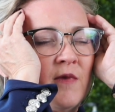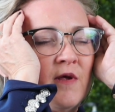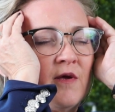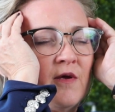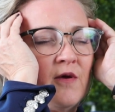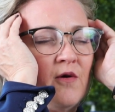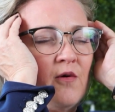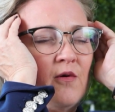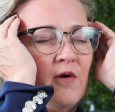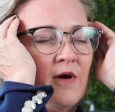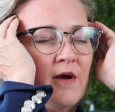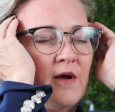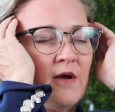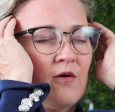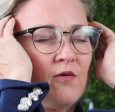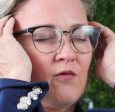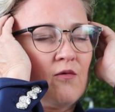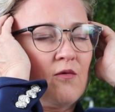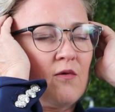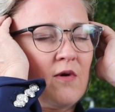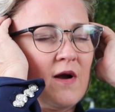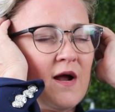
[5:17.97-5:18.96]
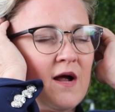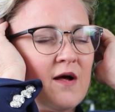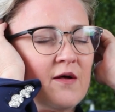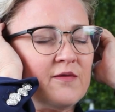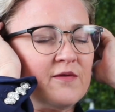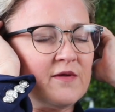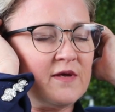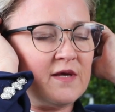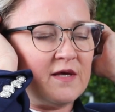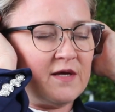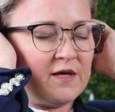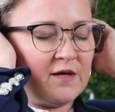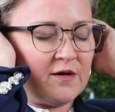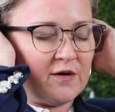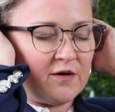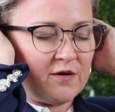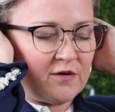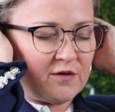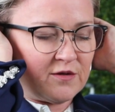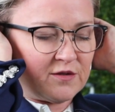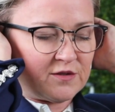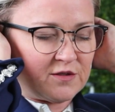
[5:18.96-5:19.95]
And going around the
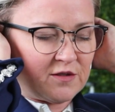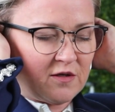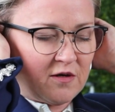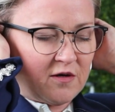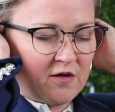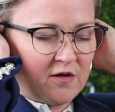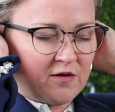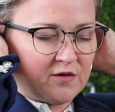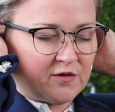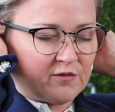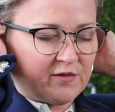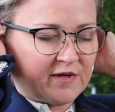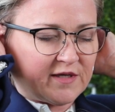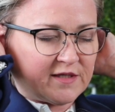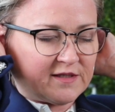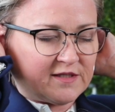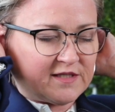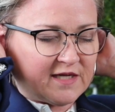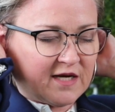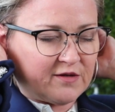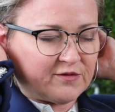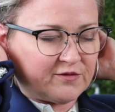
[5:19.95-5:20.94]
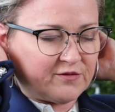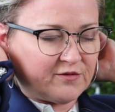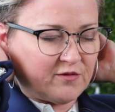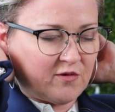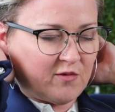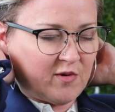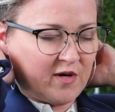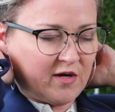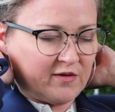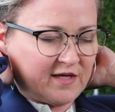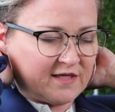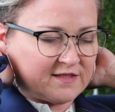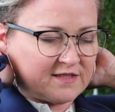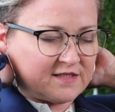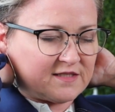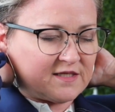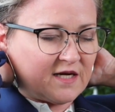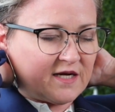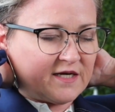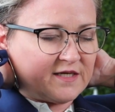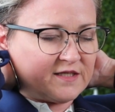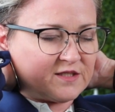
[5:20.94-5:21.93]
ears all the way down through where that
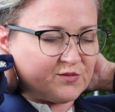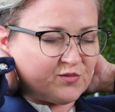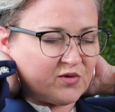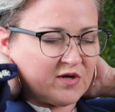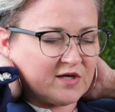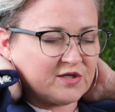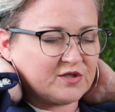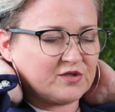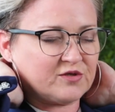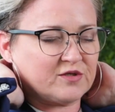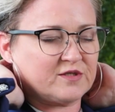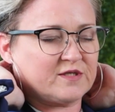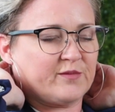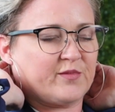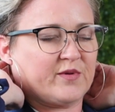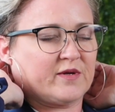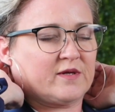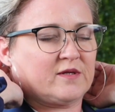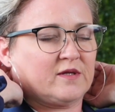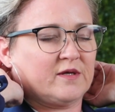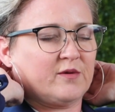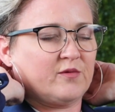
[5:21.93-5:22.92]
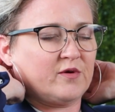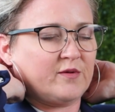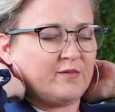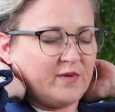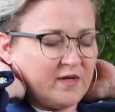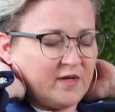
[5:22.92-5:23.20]
sinus pressure typically would